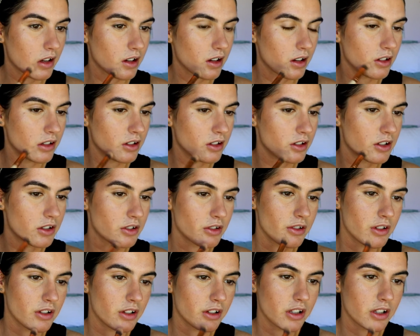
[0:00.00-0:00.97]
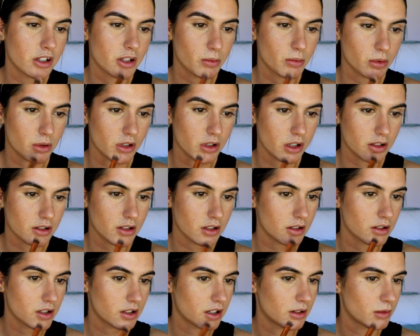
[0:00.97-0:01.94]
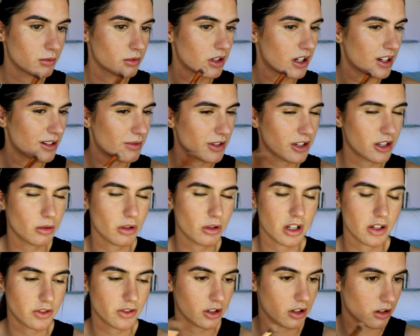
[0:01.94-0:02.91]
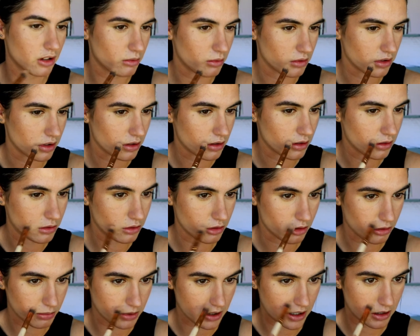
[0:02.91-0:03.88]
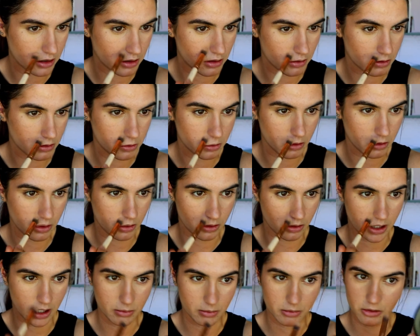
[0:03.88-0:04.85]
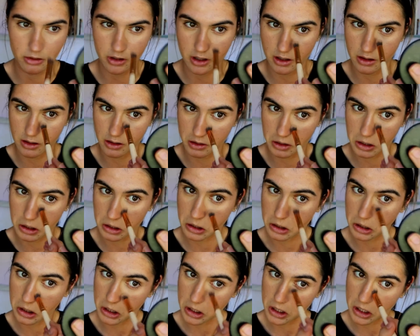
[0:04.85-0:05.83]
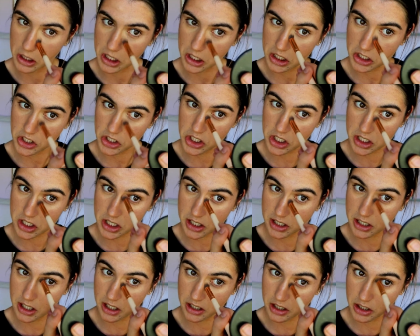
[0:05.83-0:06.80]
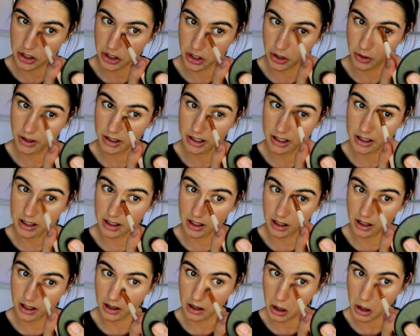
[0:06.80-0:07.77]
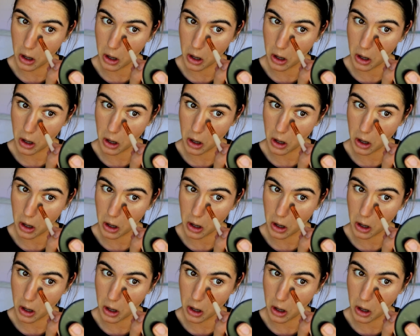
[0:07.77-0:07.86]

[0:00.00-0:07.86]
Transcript: and you're just using less products at the same time like you won't have to go in with a contour powder or cream or anything it's just done so easily